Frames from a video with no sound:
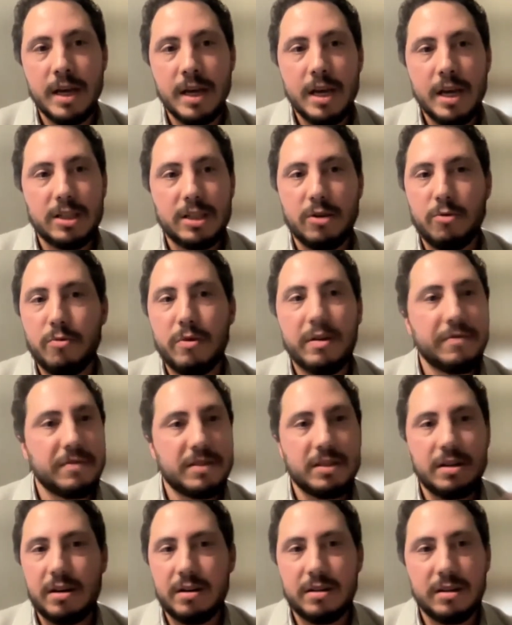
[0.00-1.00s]
So we've
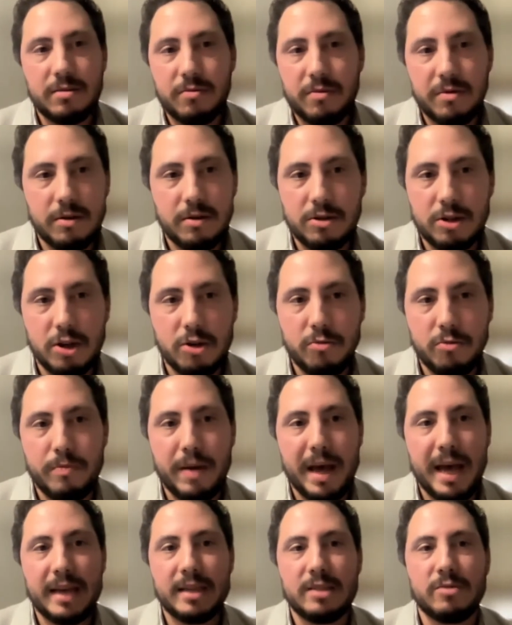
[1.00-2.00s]
started with the tote
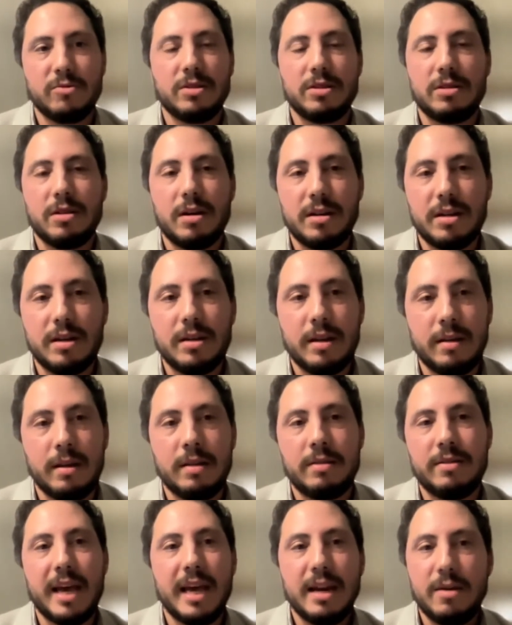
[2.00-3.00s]
bags, we started
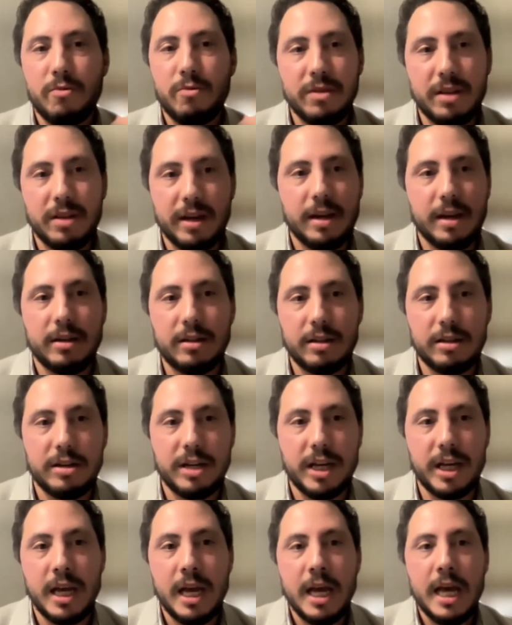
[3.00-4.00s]
then with the
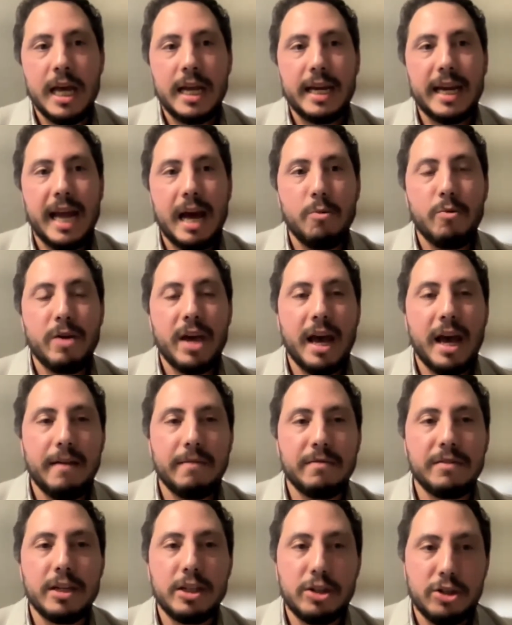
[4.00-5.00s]
cutlery. Now we
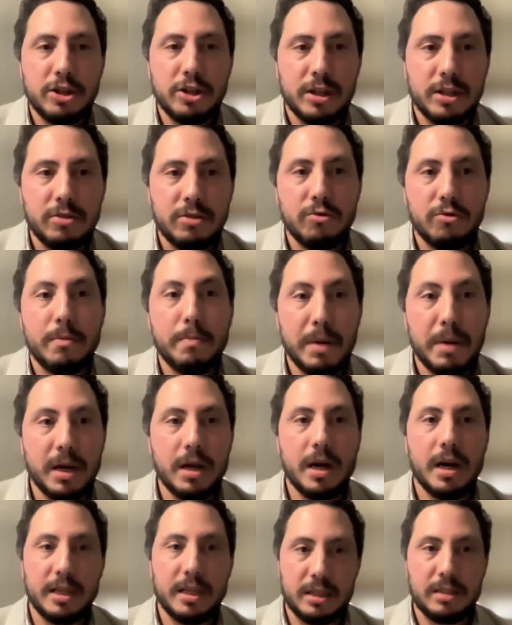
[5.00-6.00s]
have dishes or
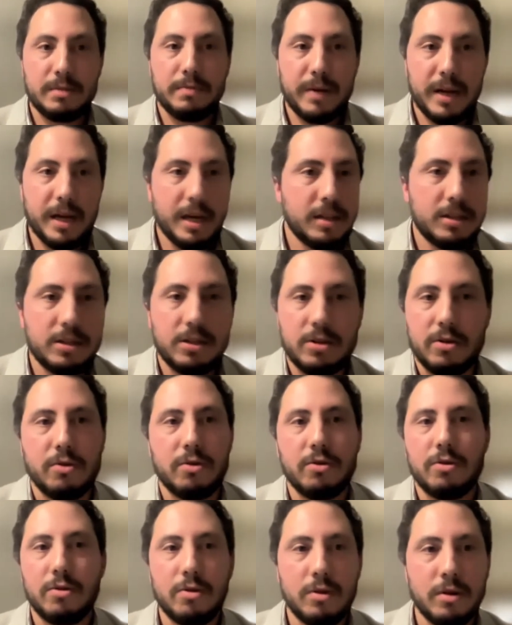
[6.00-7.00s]
bagasse plates,
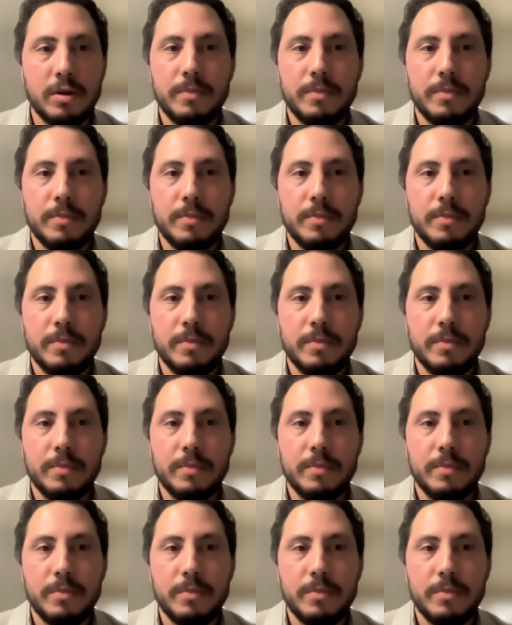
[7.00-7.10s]
or